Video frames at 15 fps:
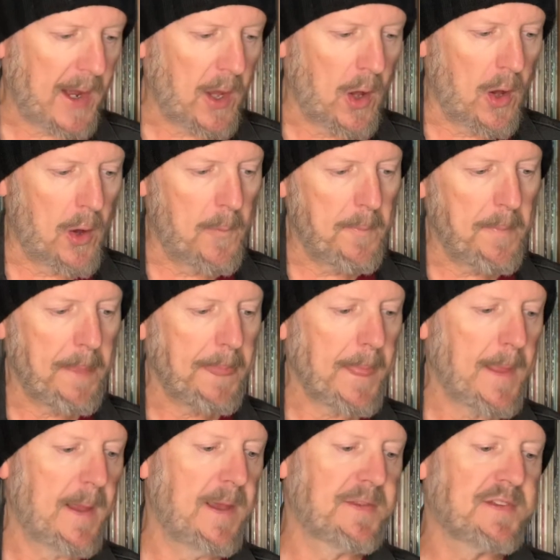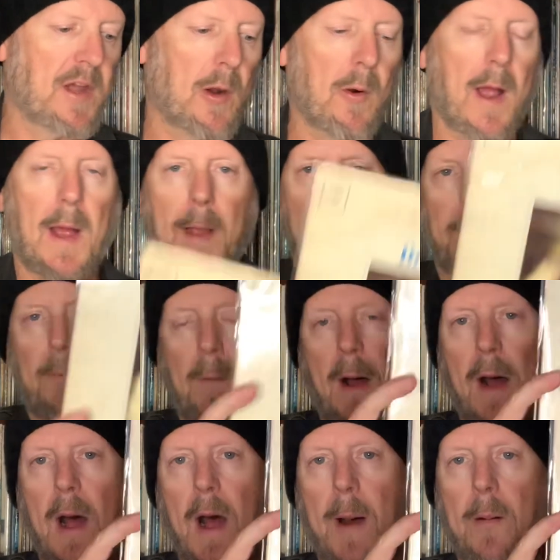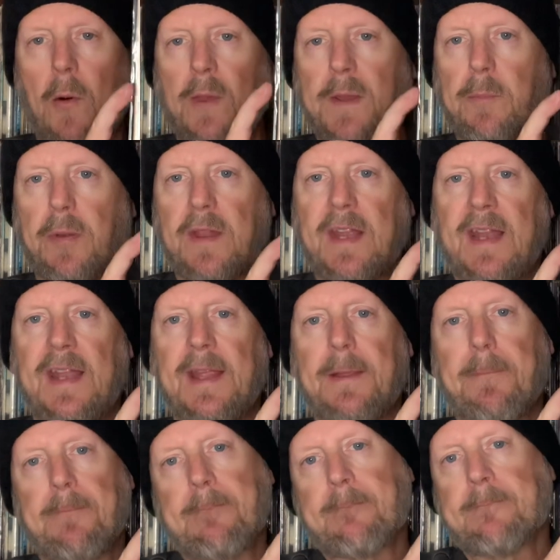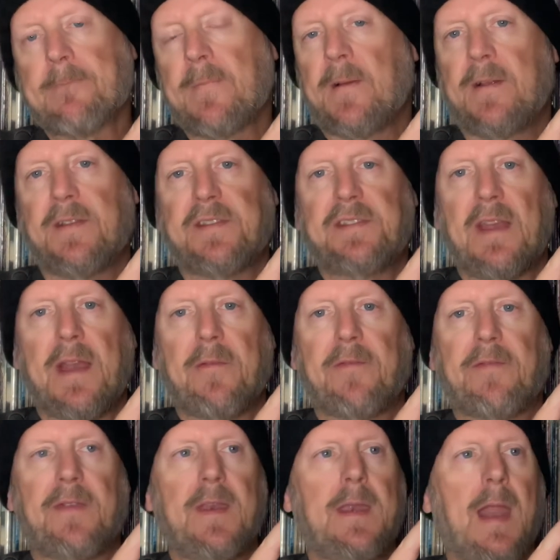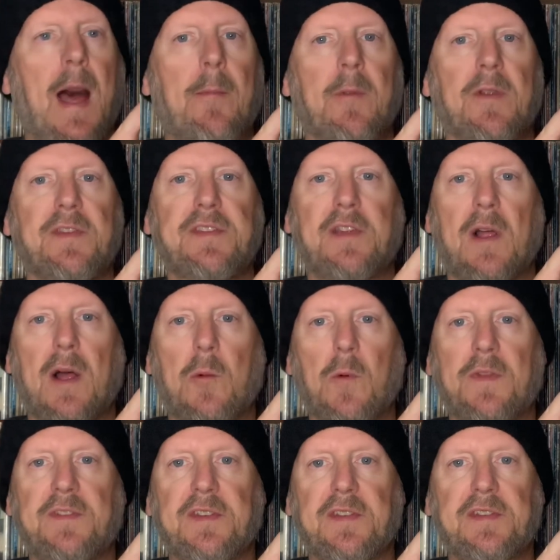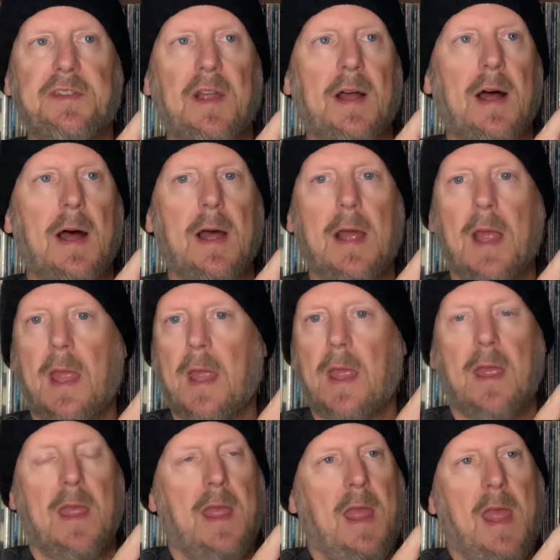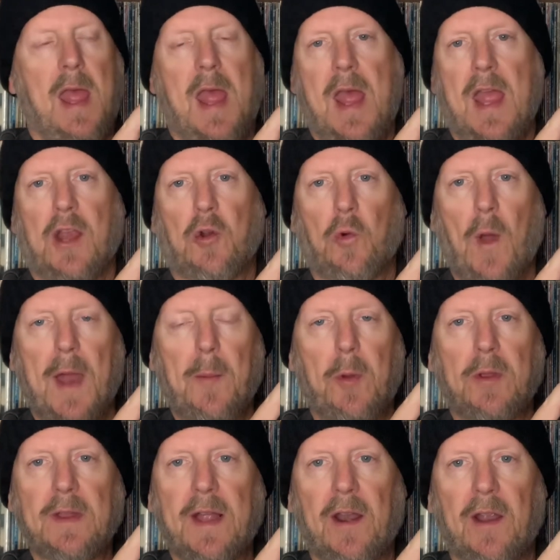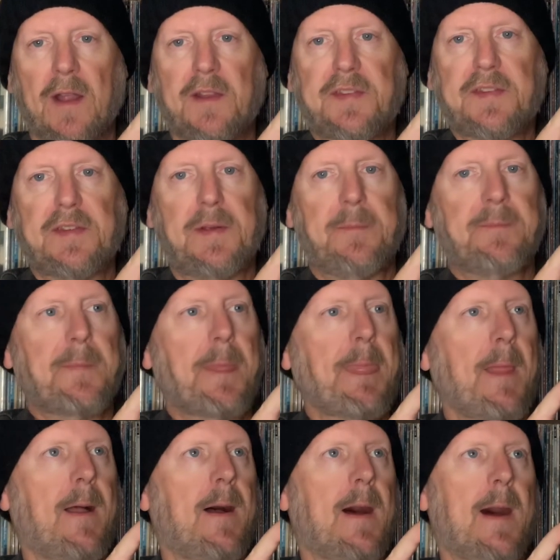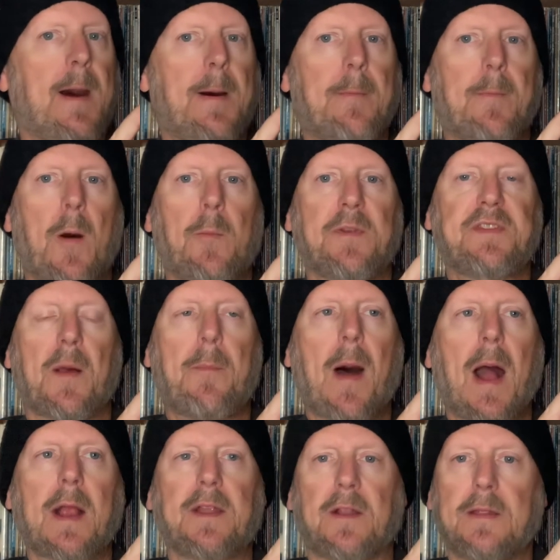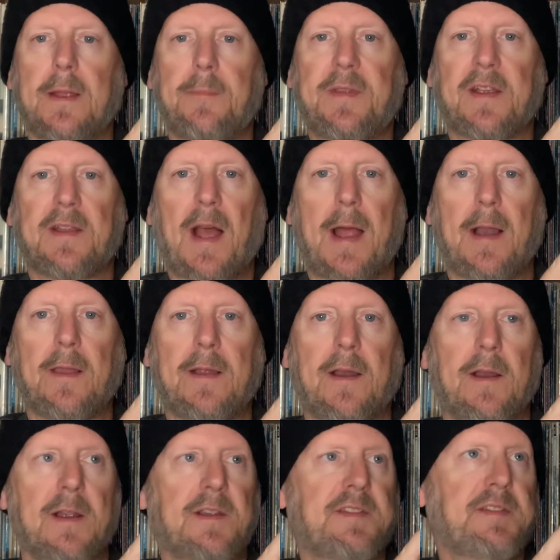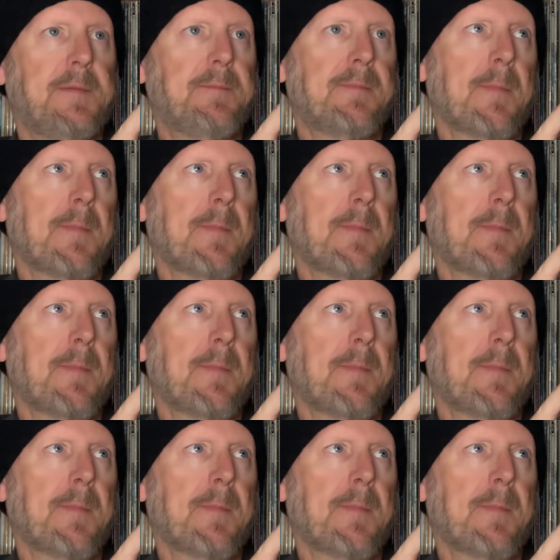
Home. It's All Right, Ma, I'm Only Bleeding. Just a phenomenal song with just uh, Incredible lyrics, um, almost apocalyptic kind of lyrics.